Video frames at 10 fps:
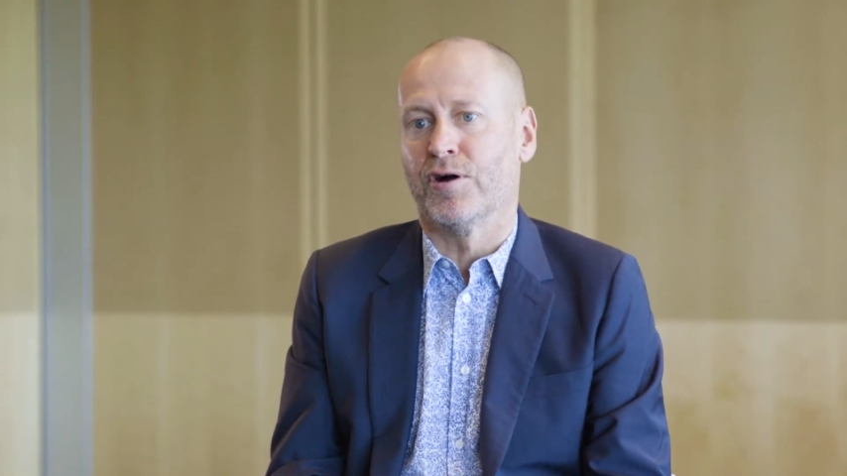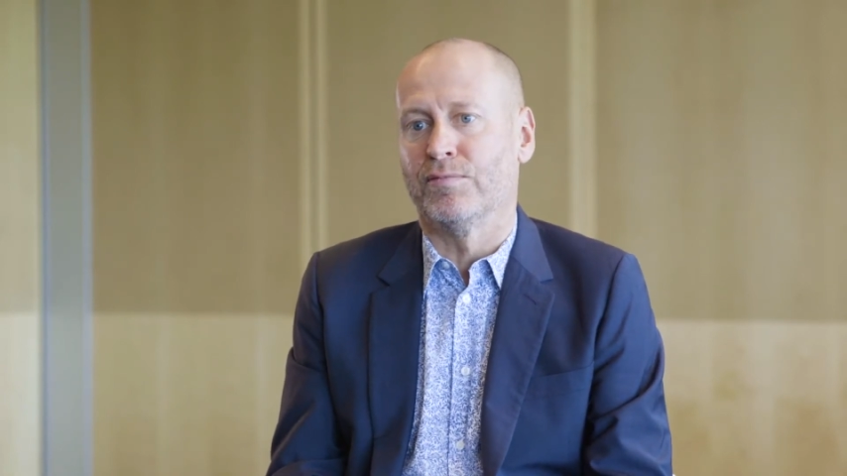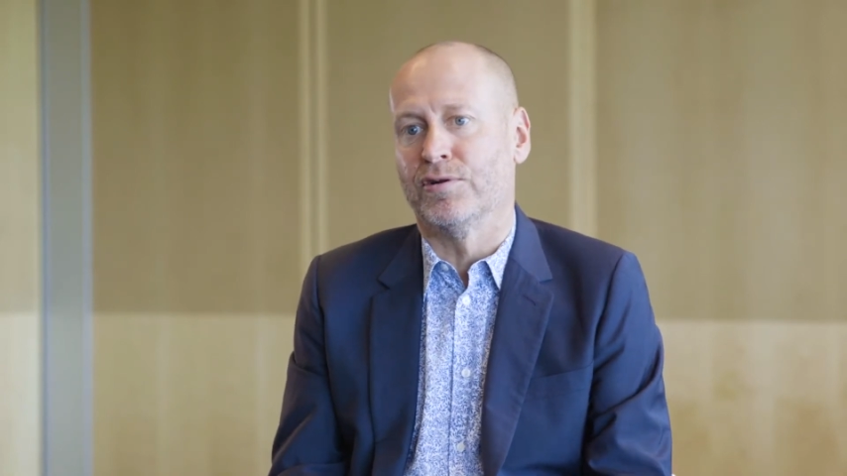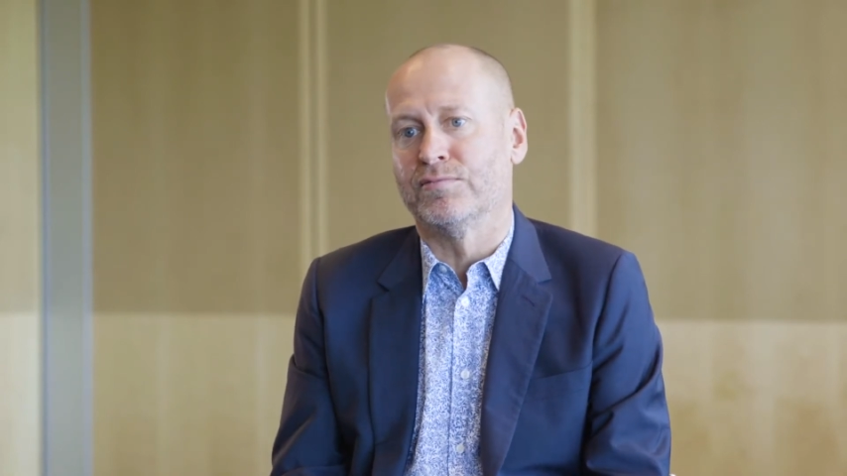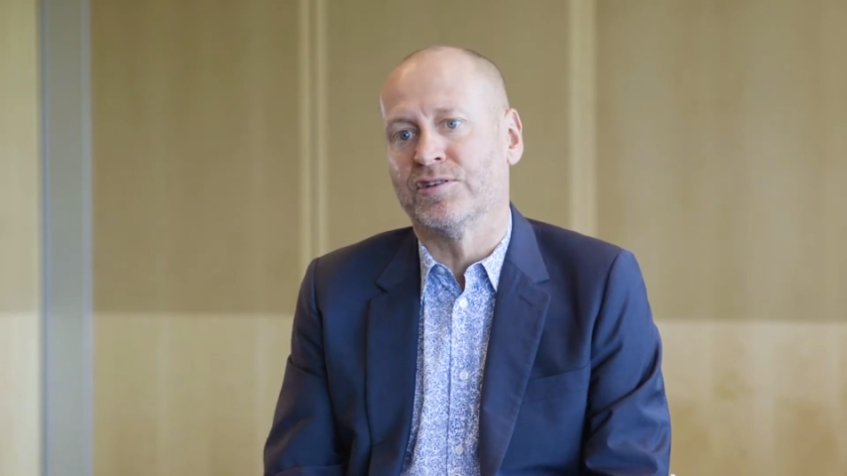
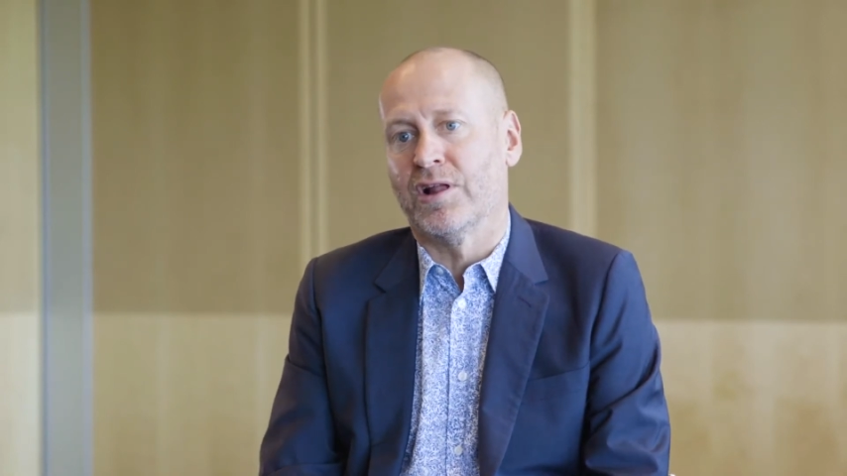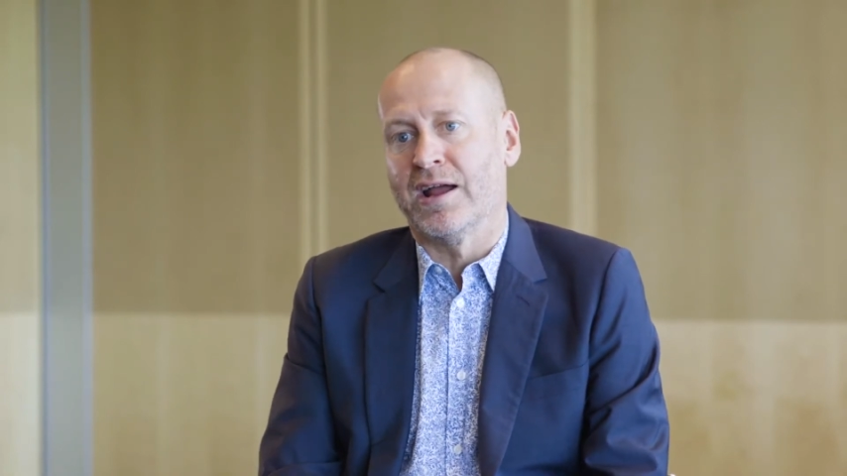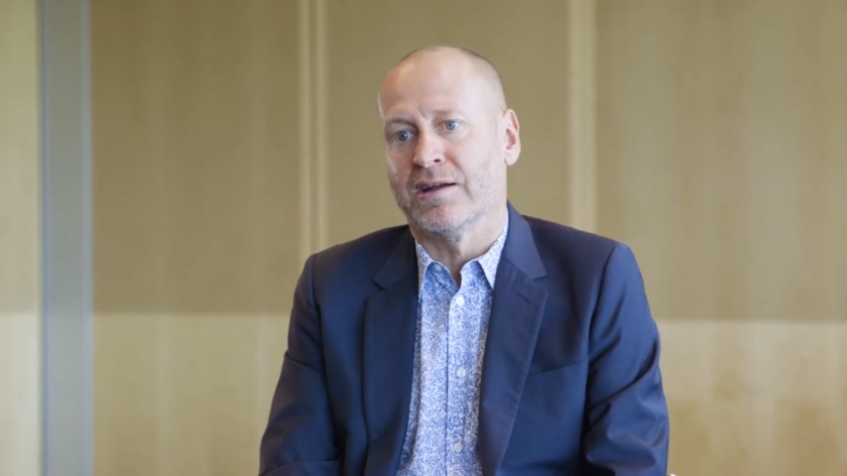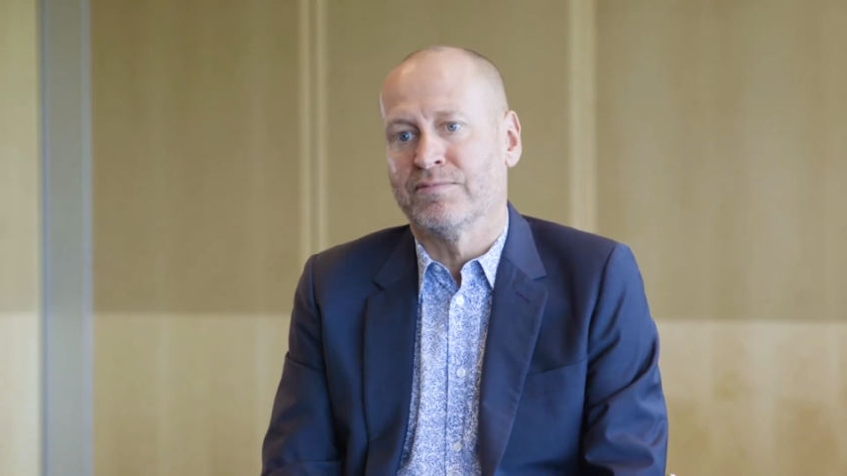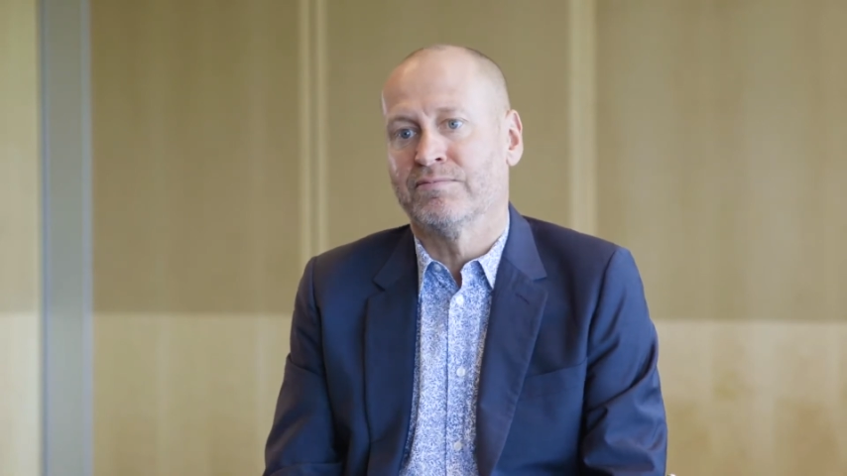problems
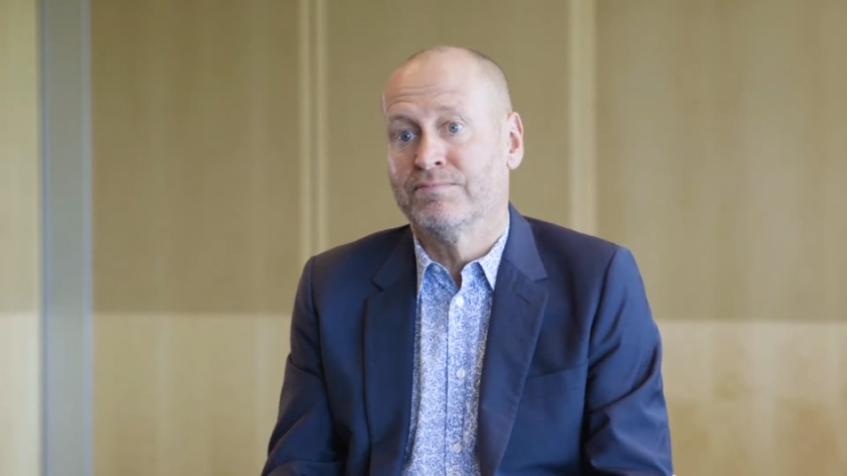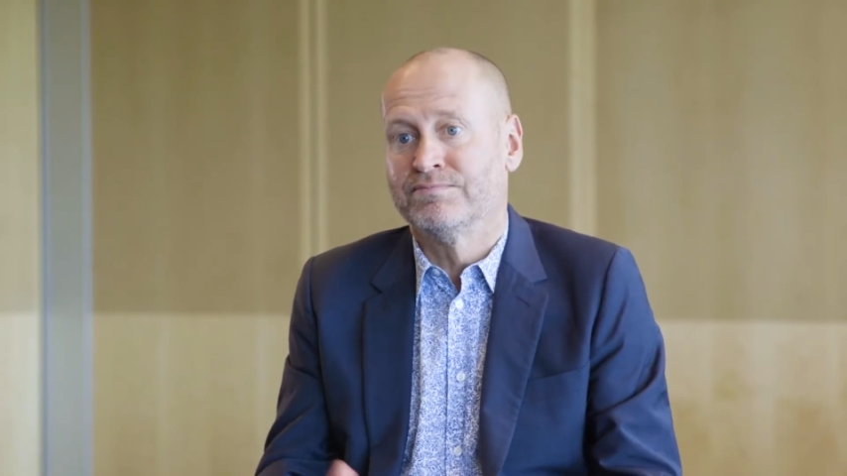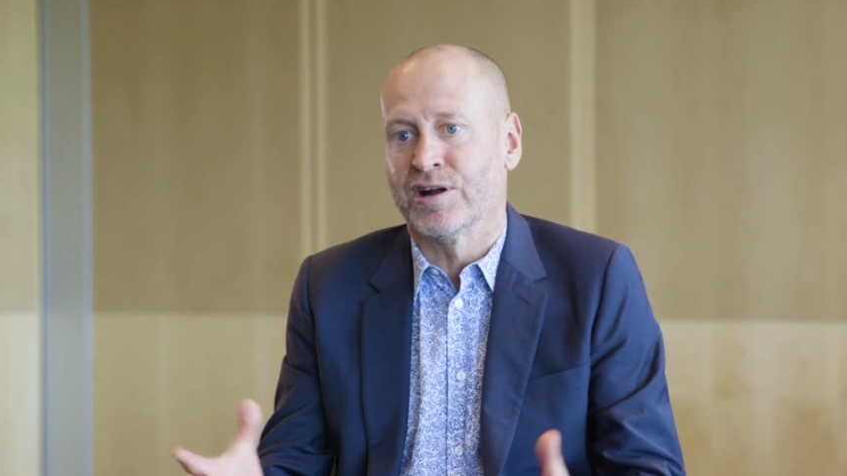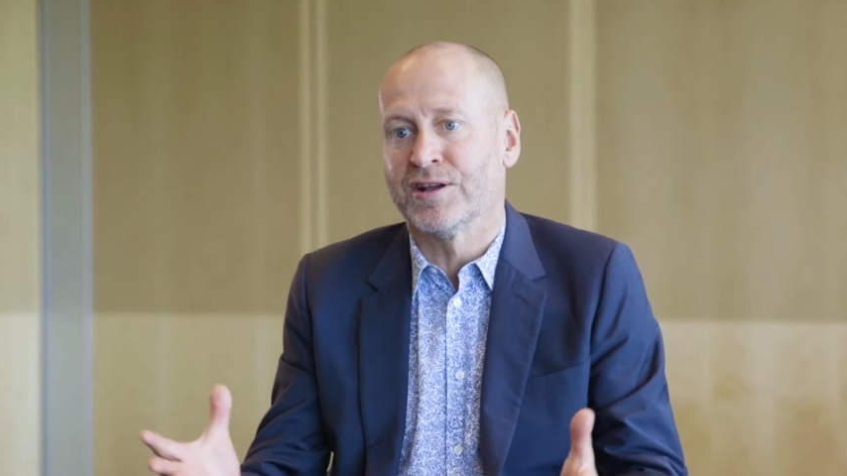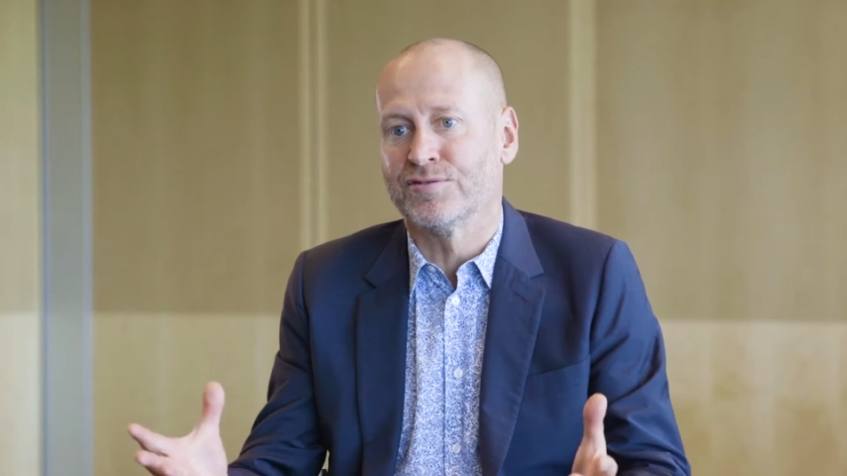like
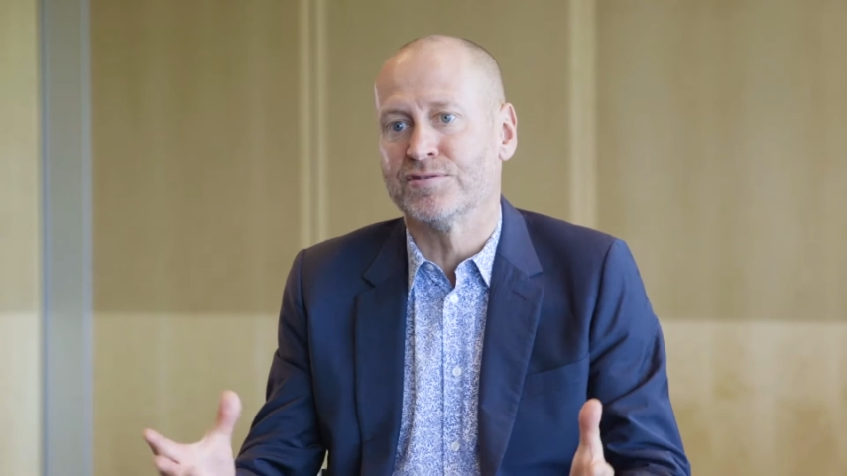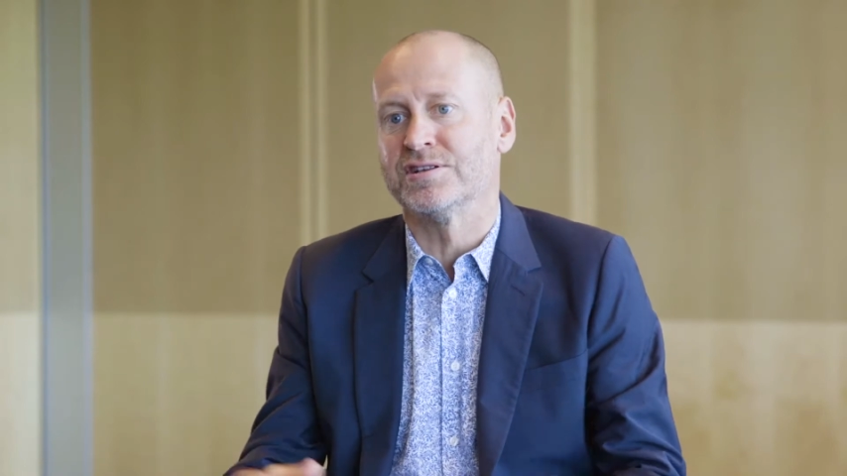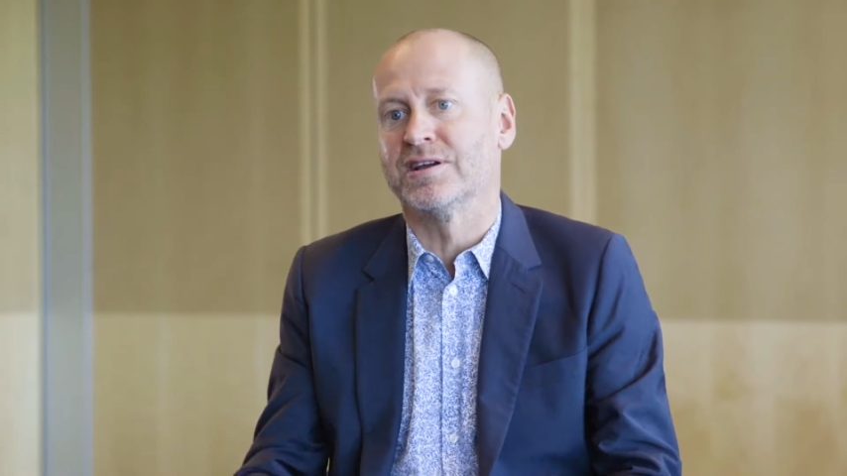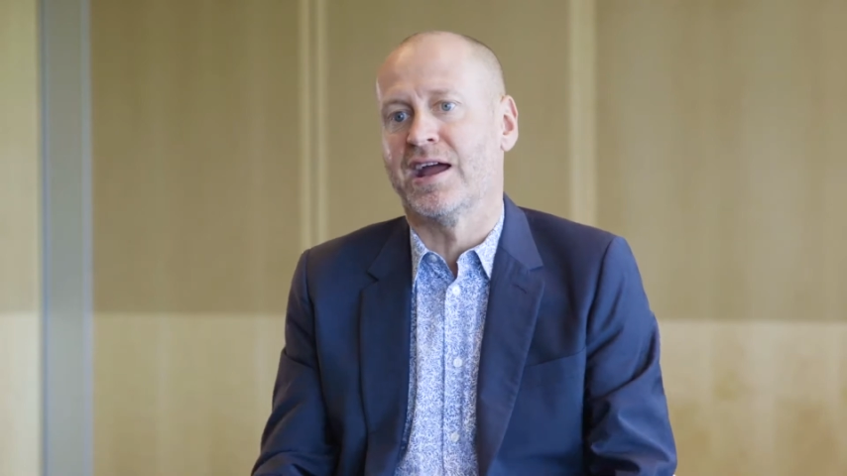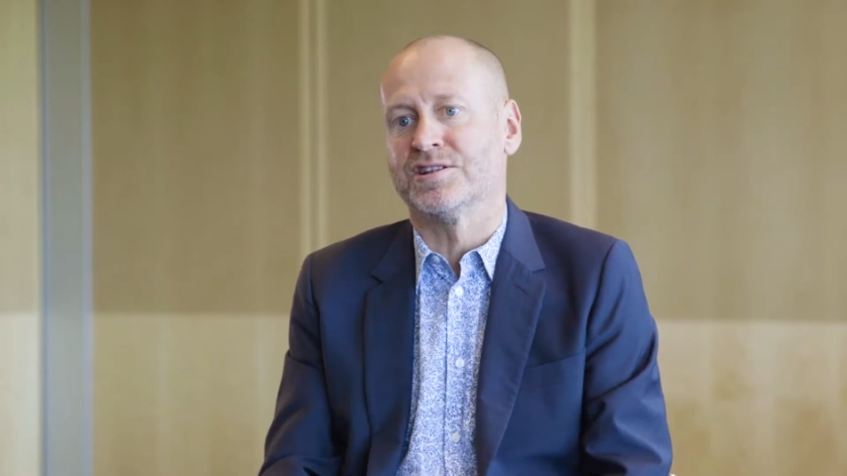breakthroughs
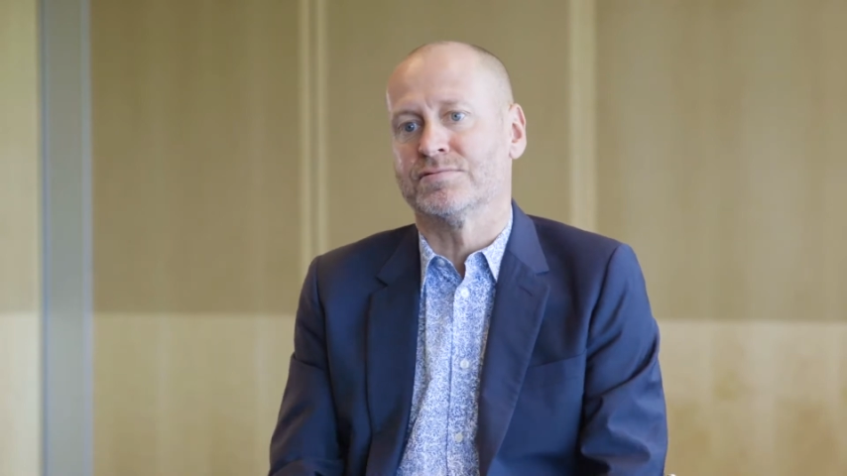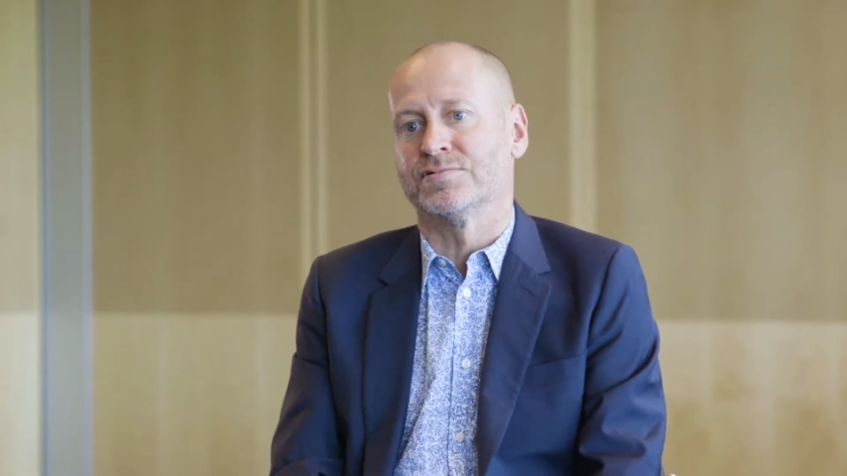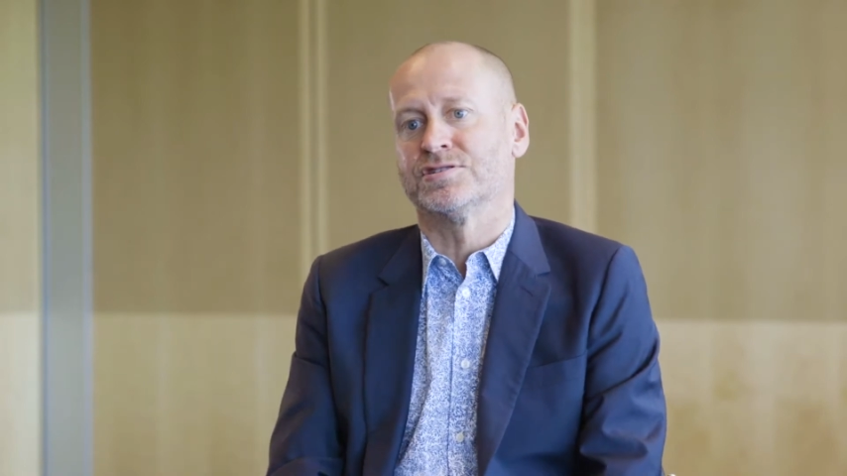in cancer